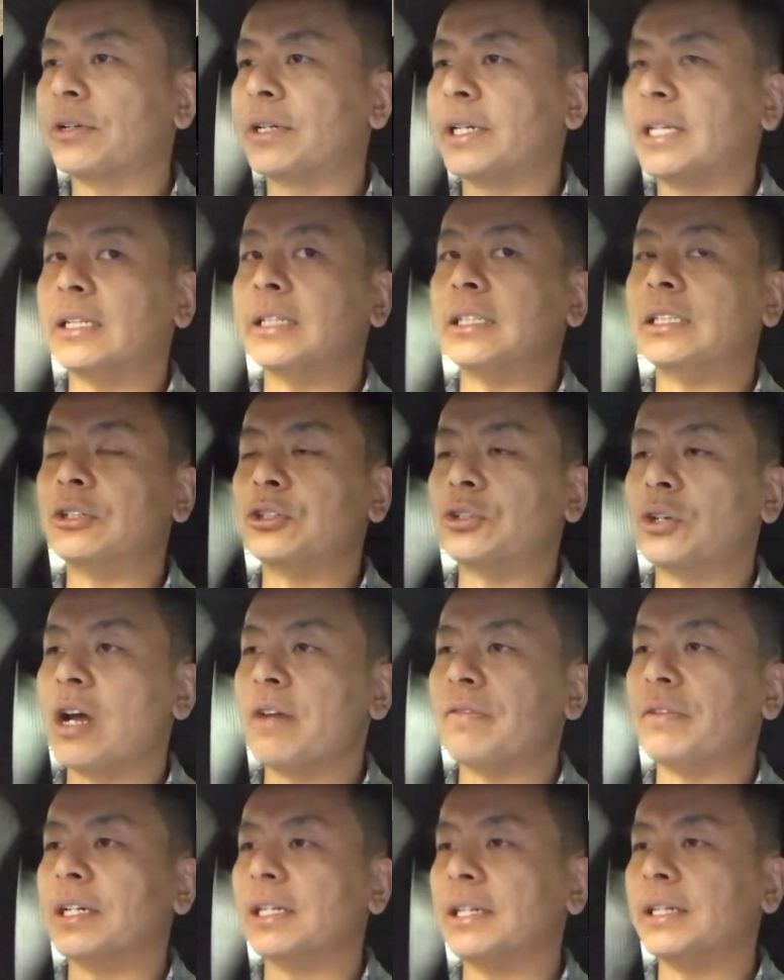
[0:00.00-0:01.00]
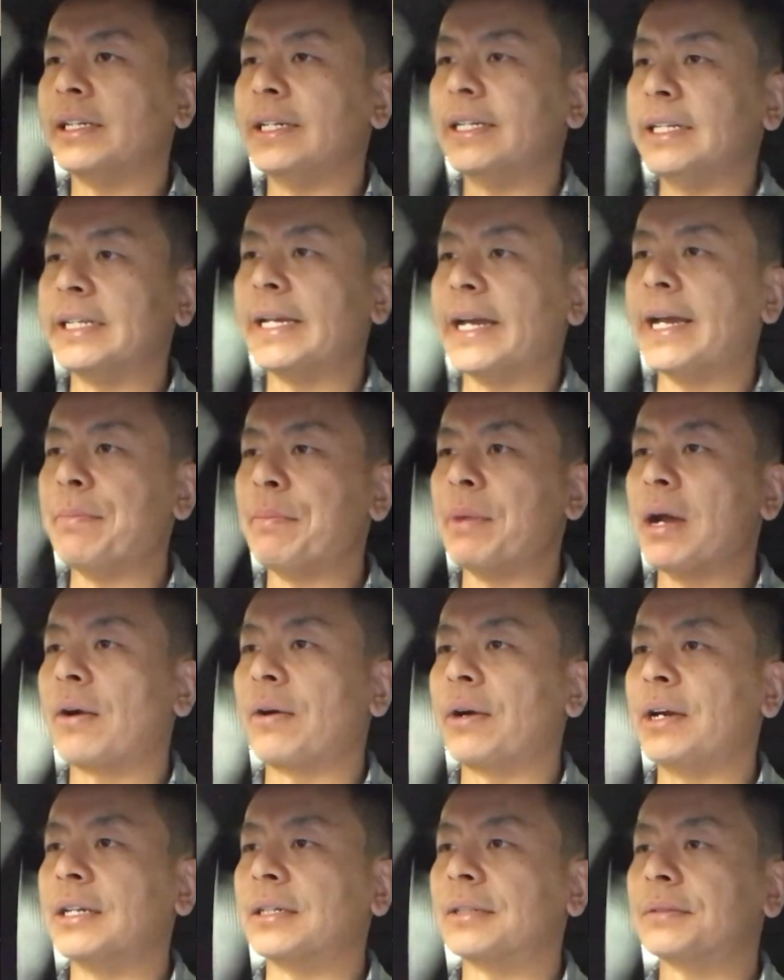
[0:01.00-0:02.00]
killing the driver, hitting a
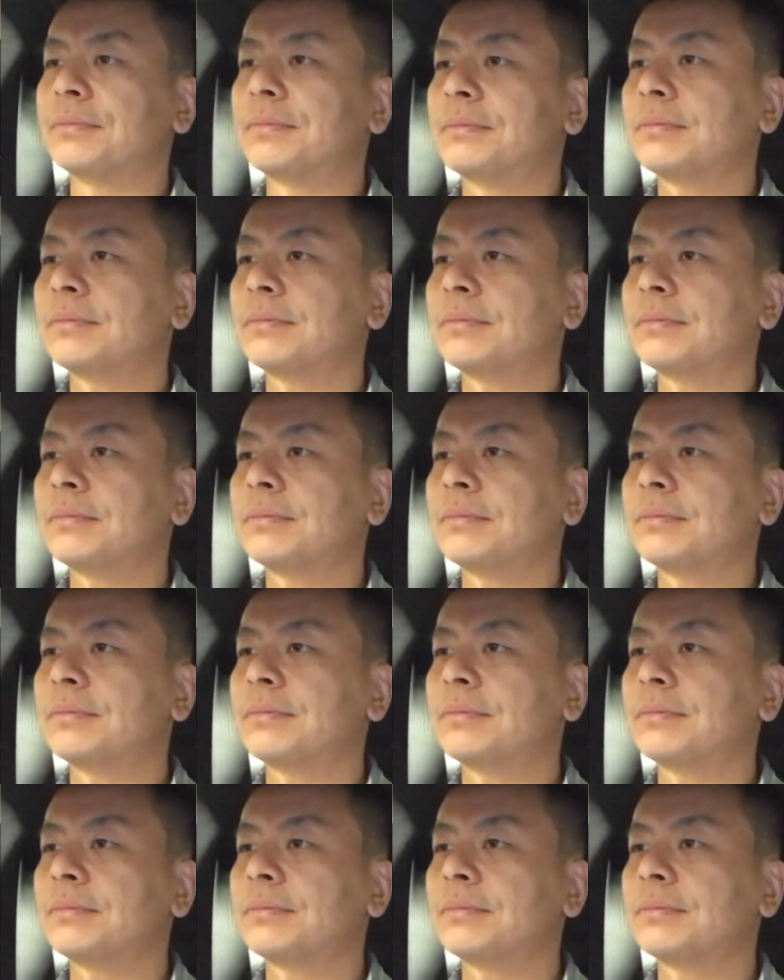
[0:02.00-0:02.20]
barrier.